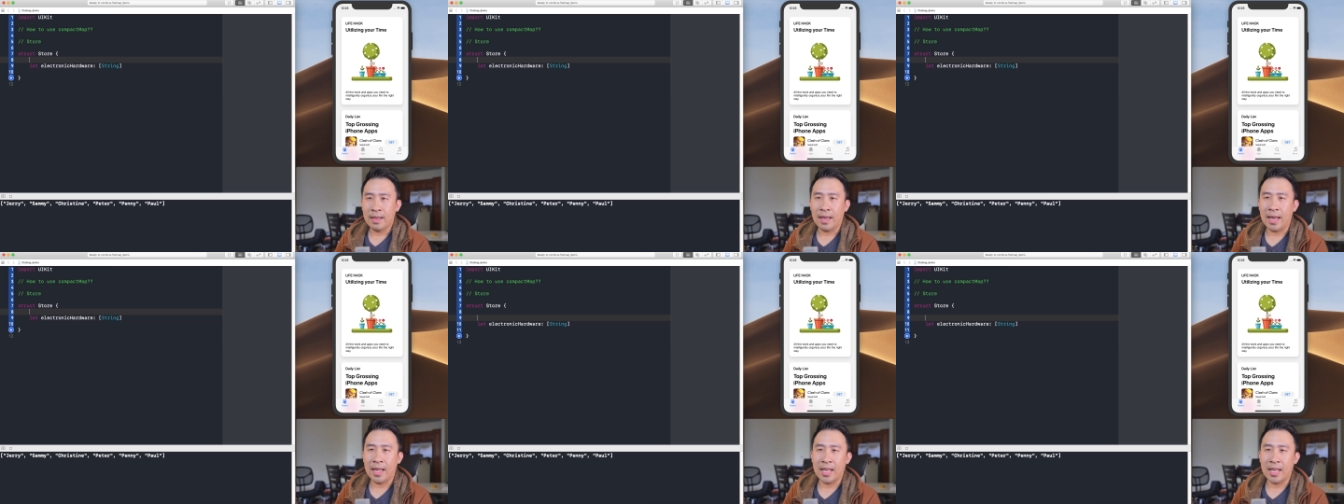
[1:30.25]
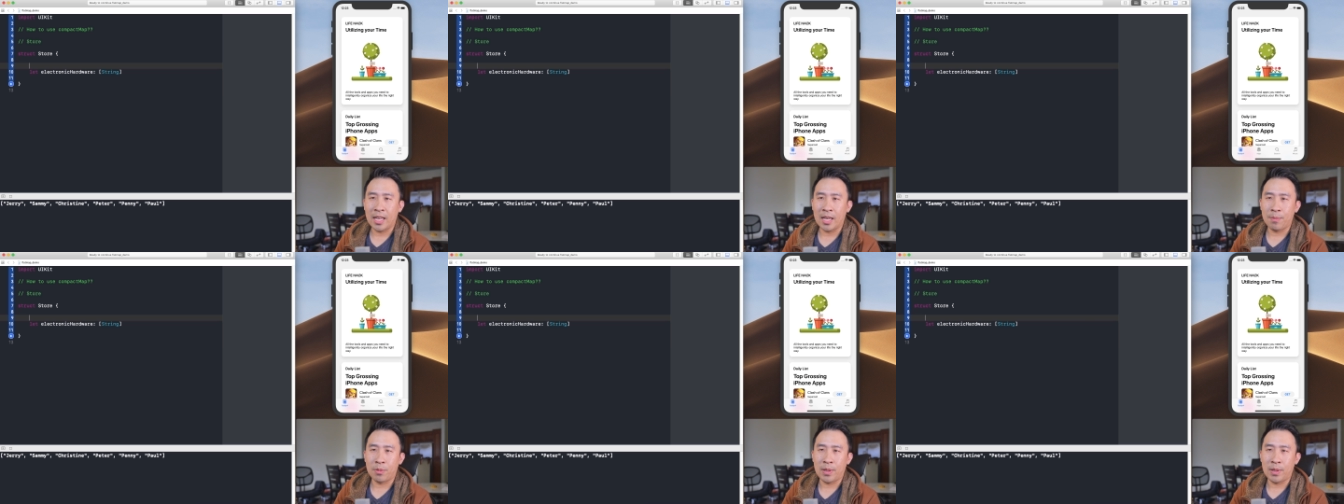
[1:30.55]
And
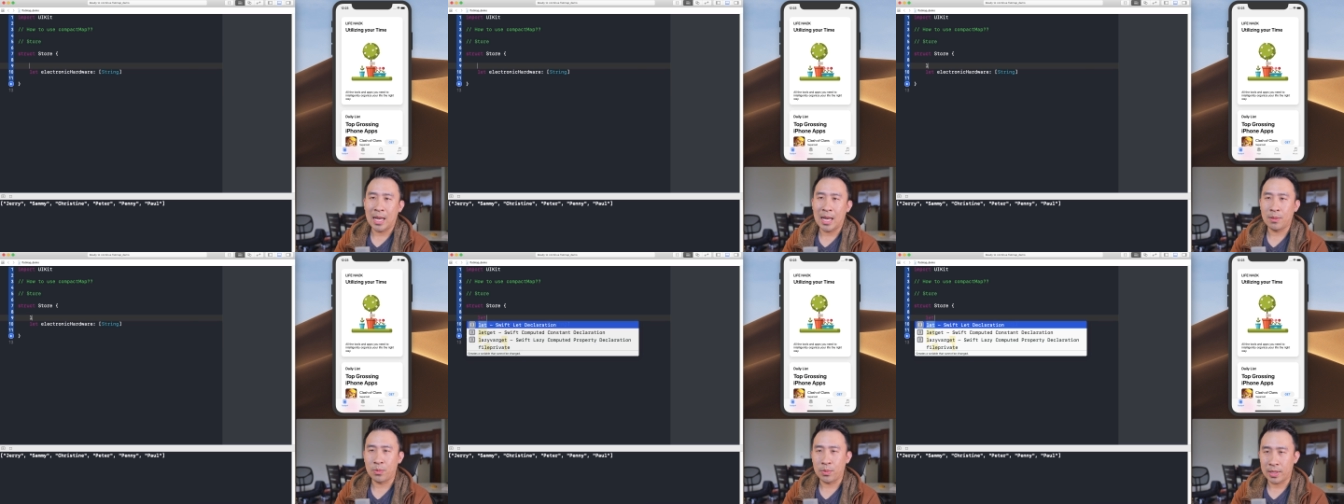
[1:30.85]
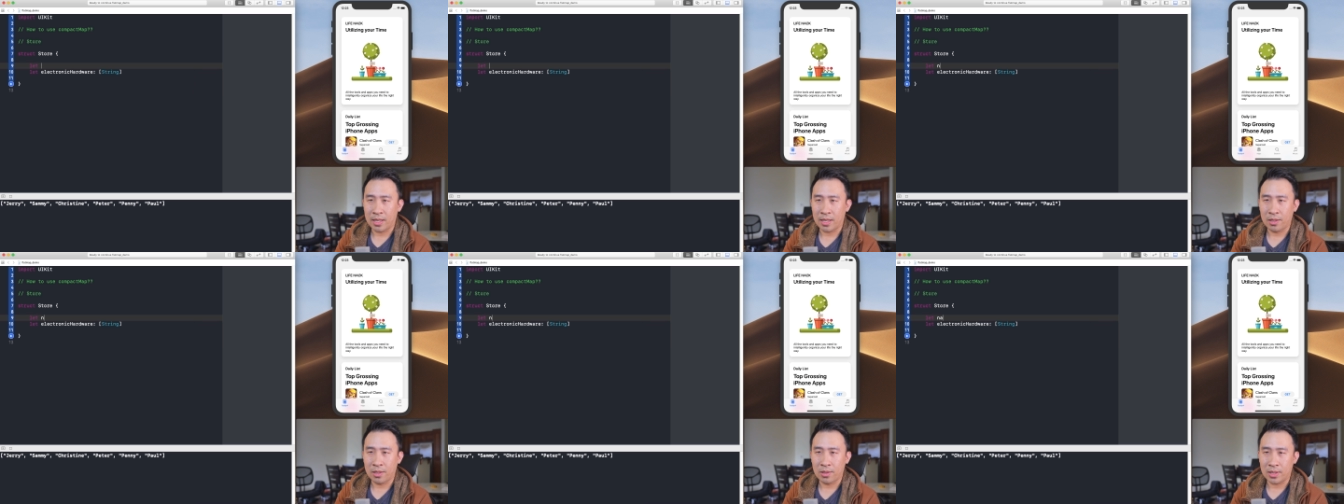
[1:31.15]
uh, perhaps
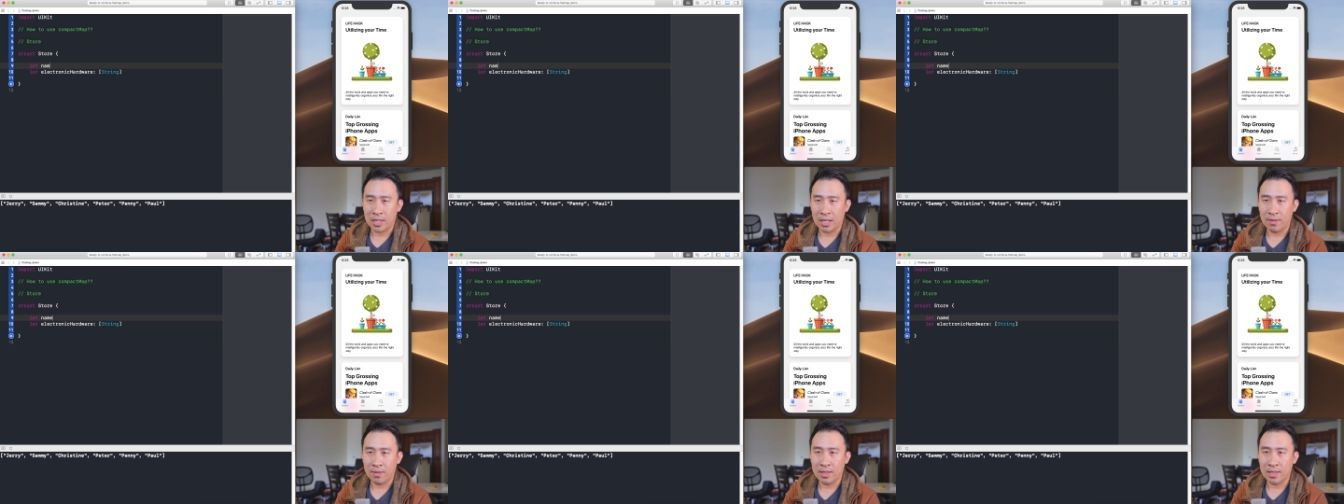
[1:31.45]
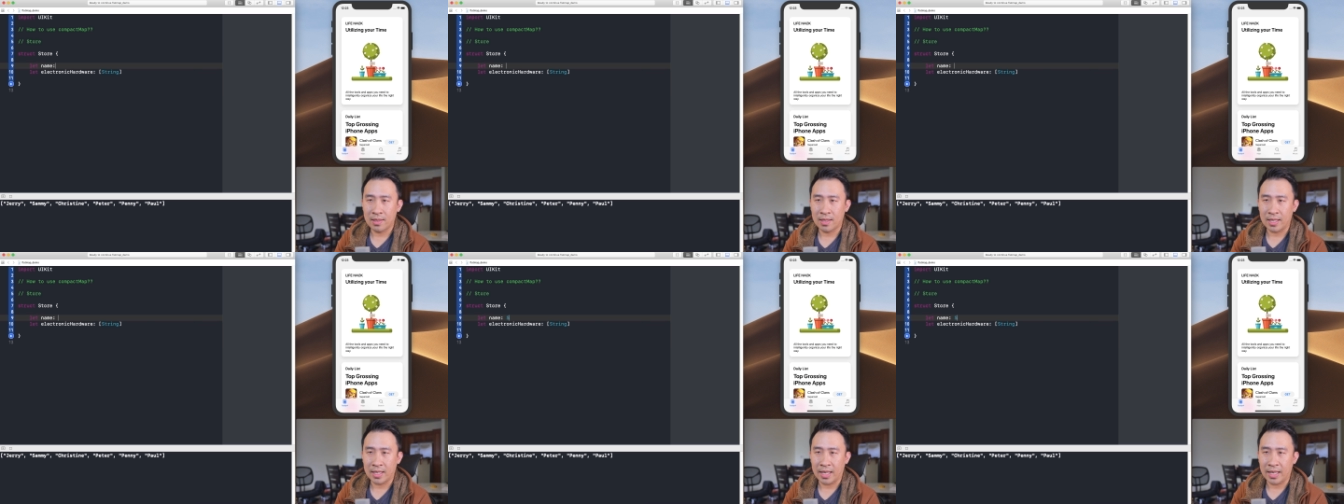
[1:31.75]
we can also give
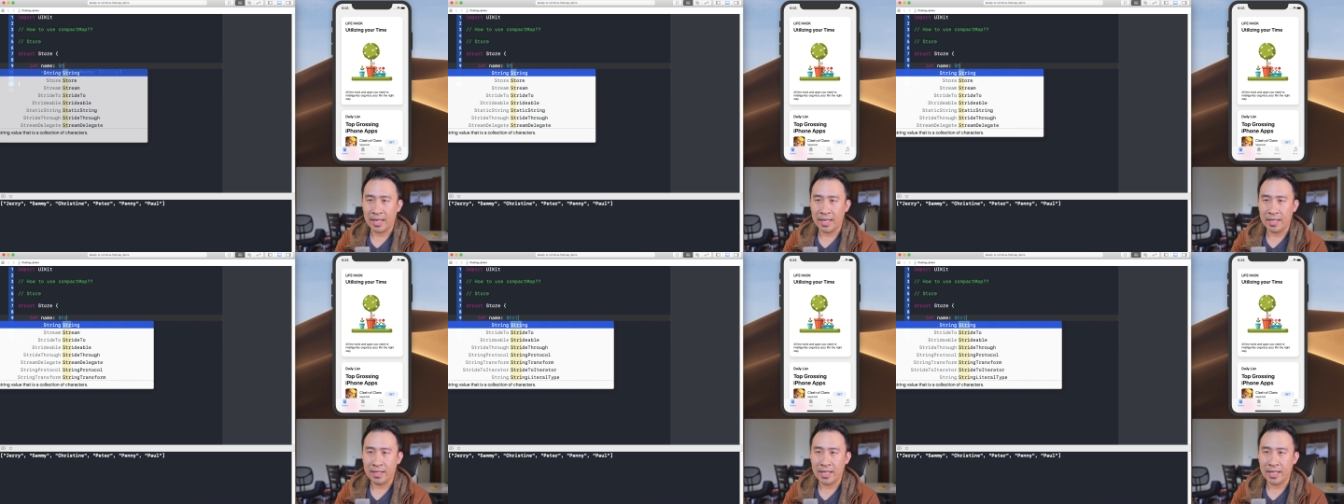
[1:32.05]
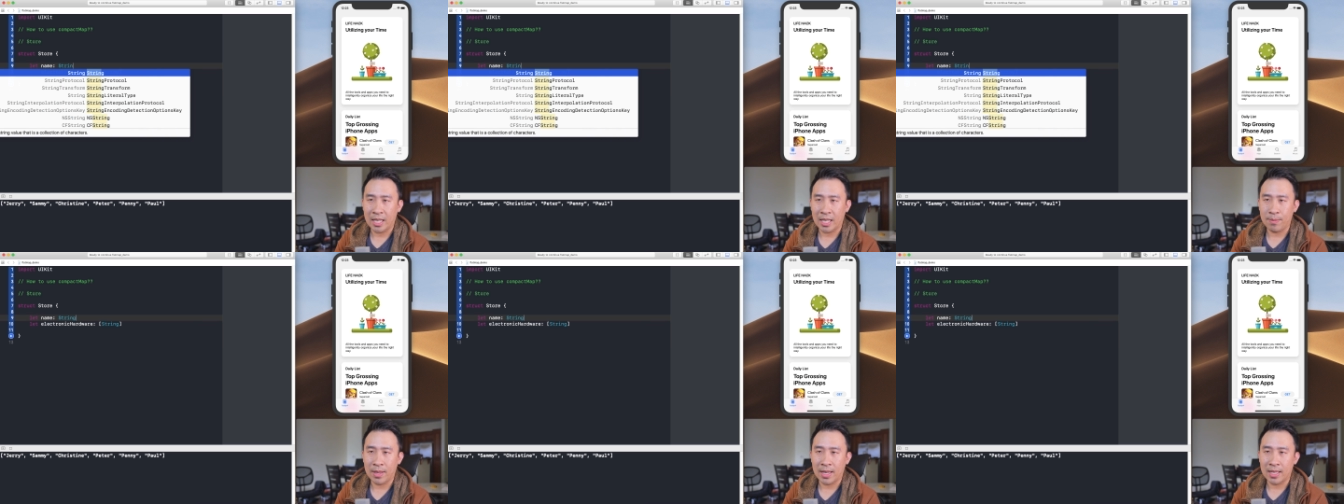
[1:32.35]
this thing a
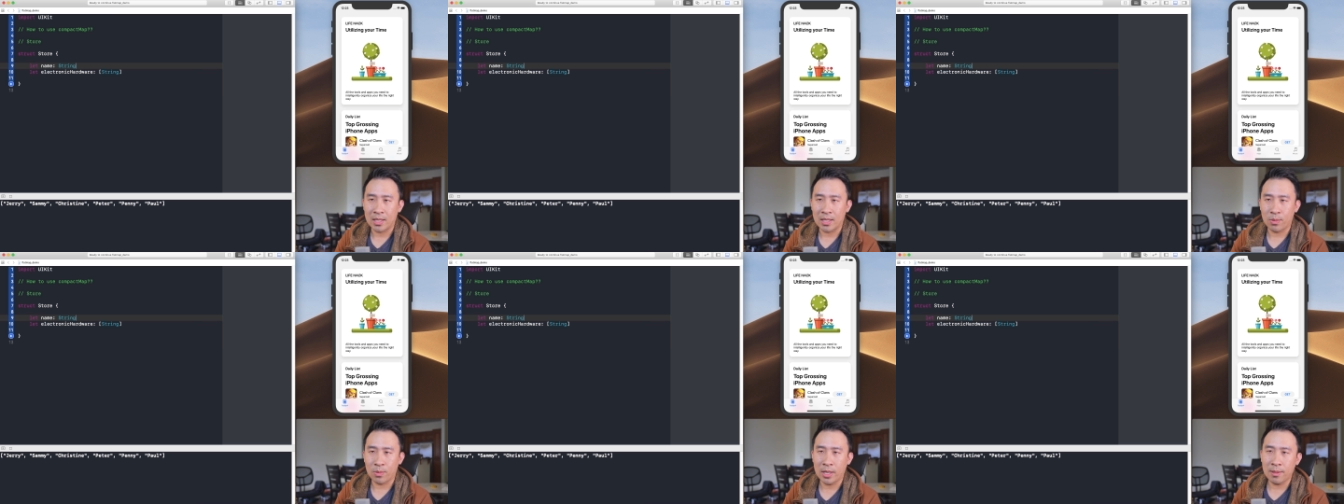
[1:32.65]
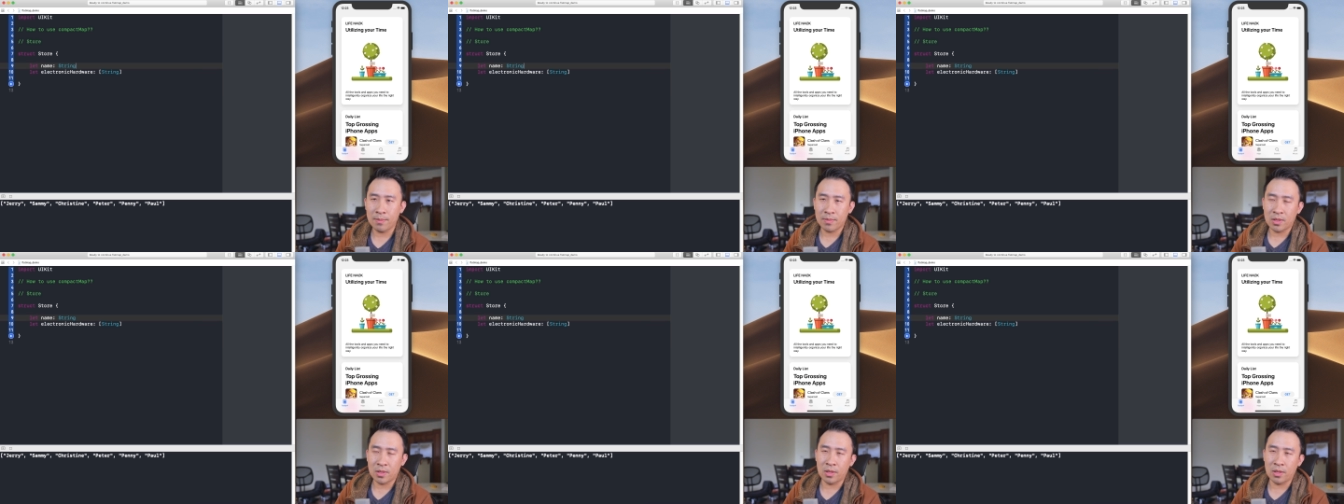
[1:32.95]
name as well.